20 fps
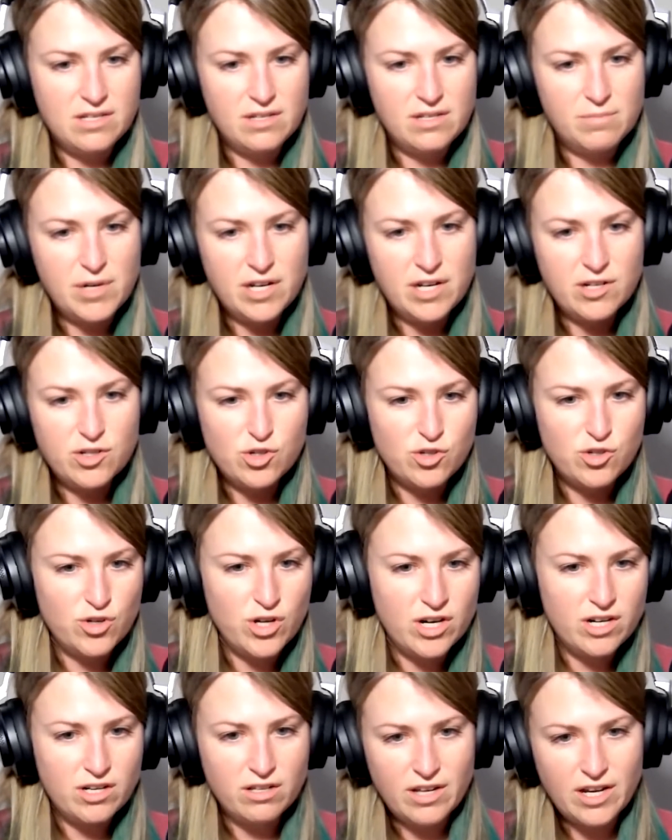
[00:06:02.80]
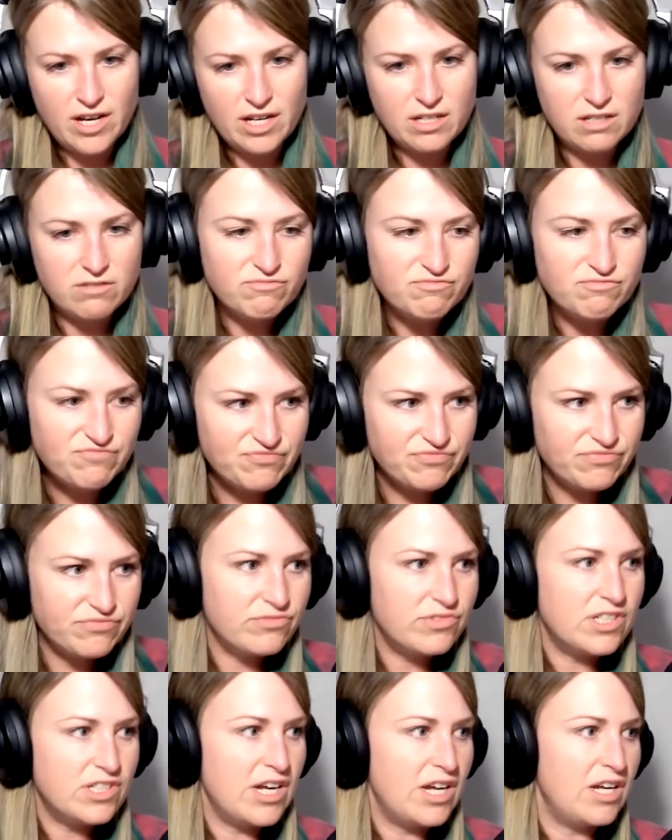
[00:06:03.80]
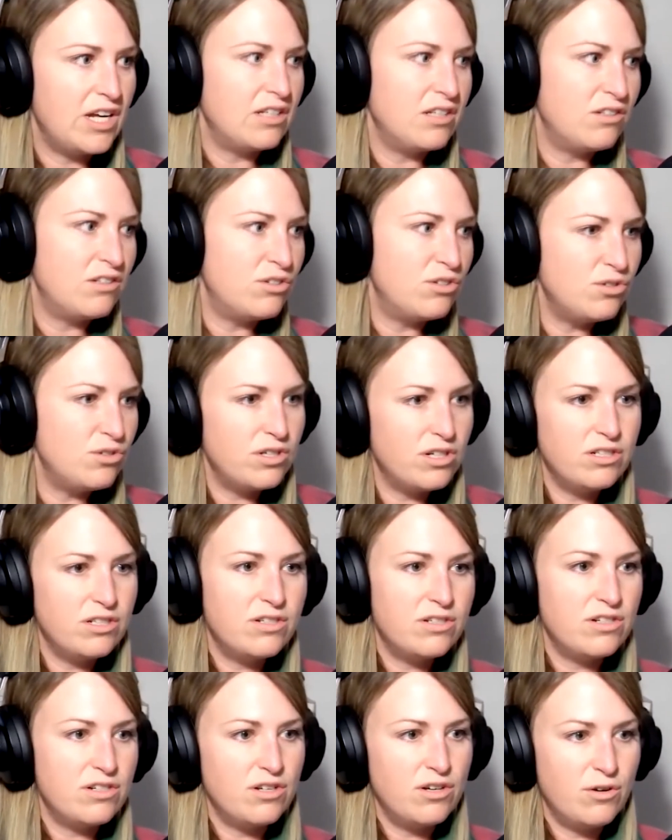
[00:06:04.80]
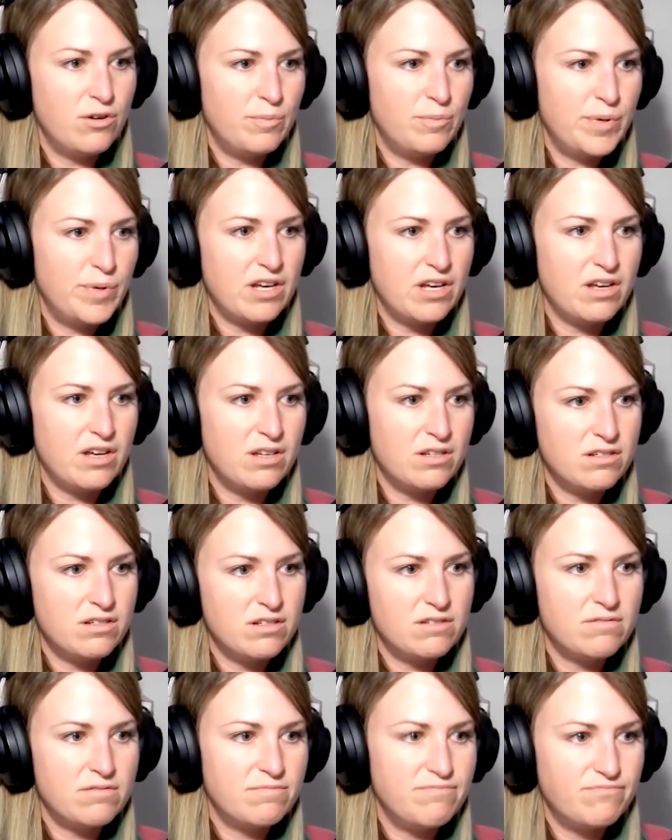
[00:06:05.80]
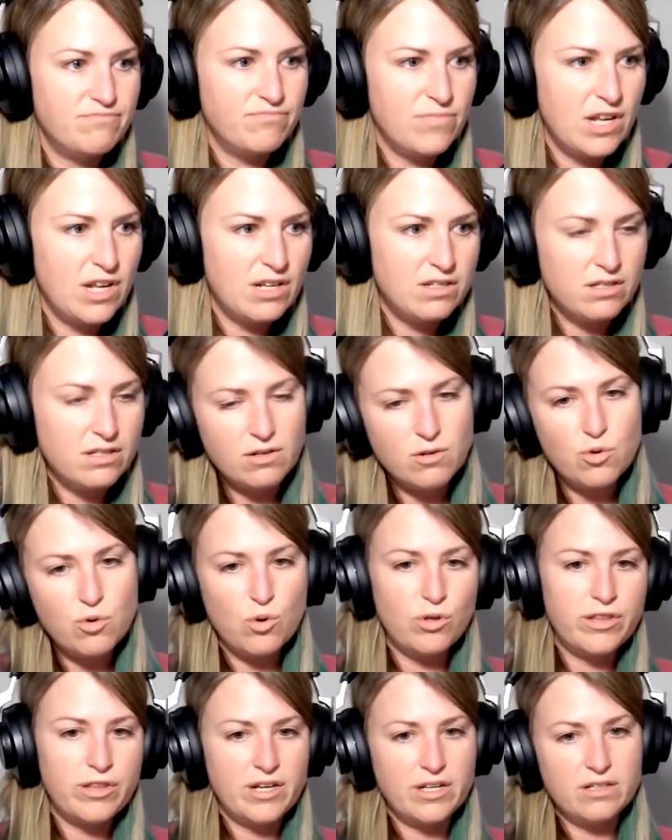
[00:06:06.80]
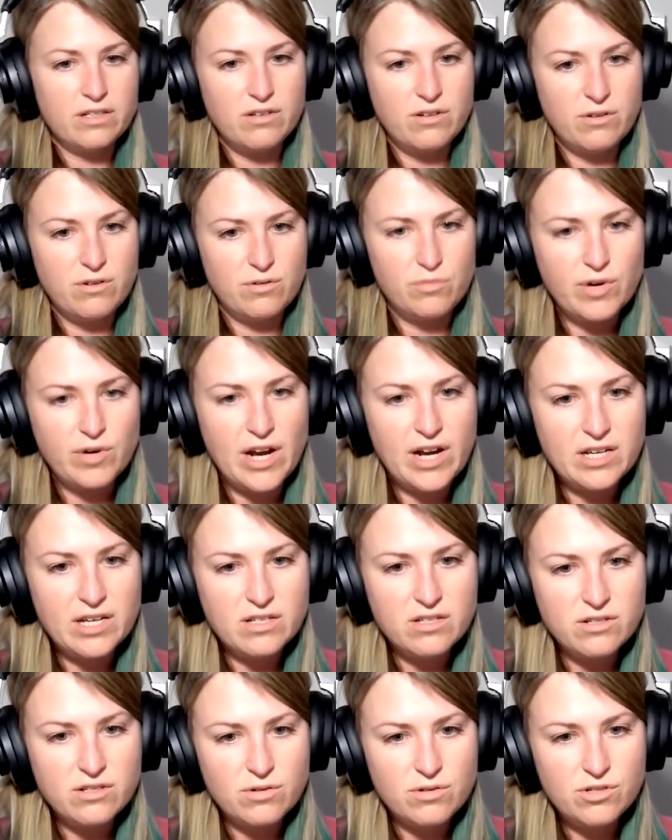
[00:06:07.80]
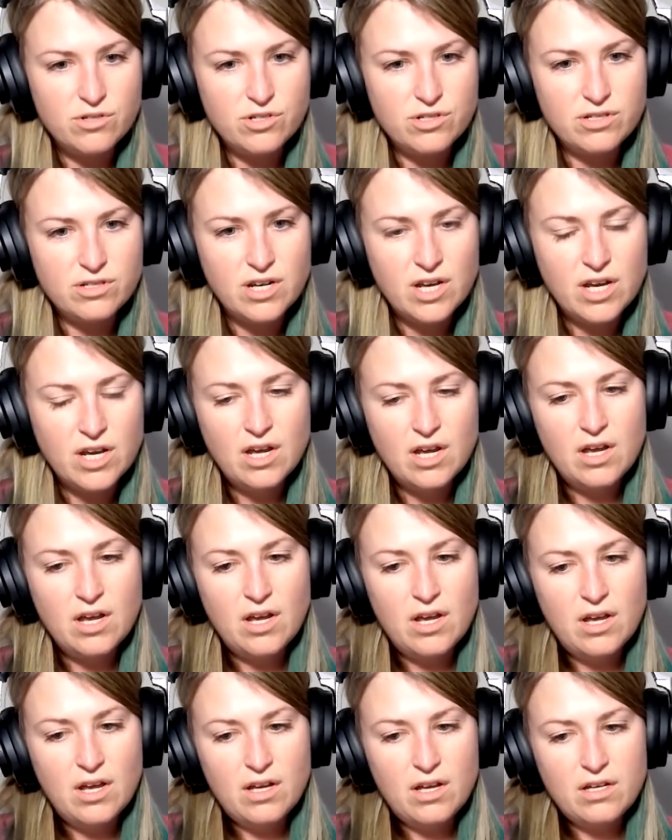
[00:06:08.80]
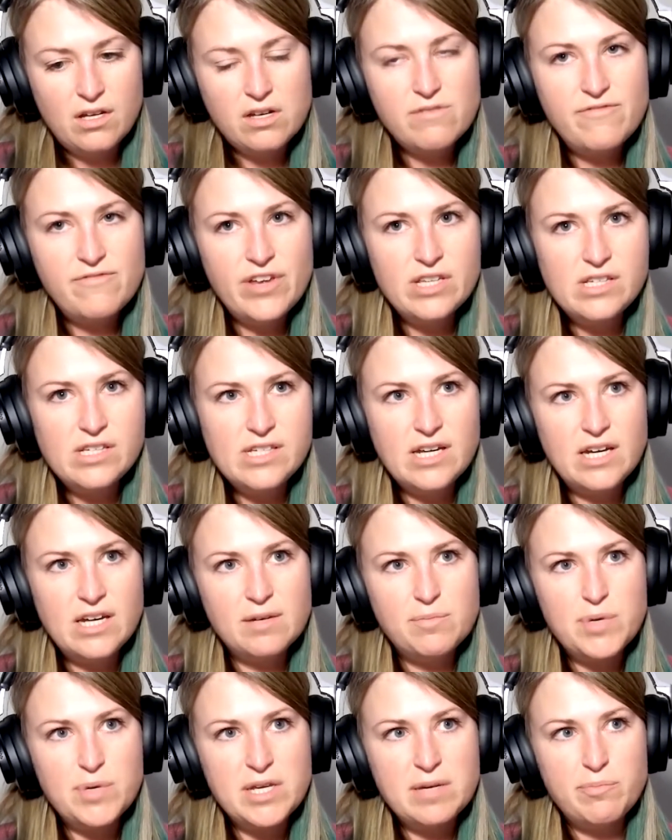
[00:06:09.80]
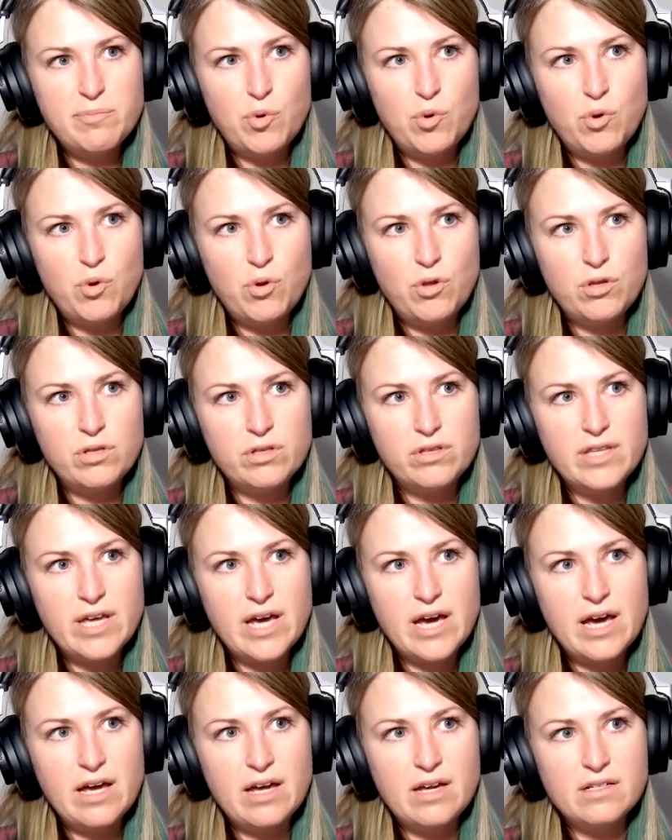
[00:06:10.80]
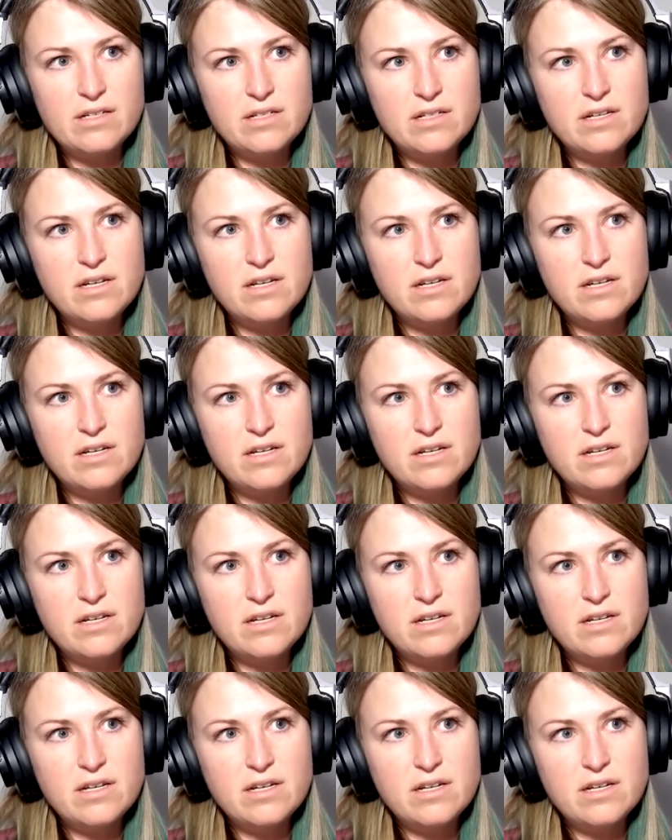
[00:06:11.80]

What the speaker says: I'm not just trying to like say, do this, because it's the cool thing to do. Right. So it's just convincing people that,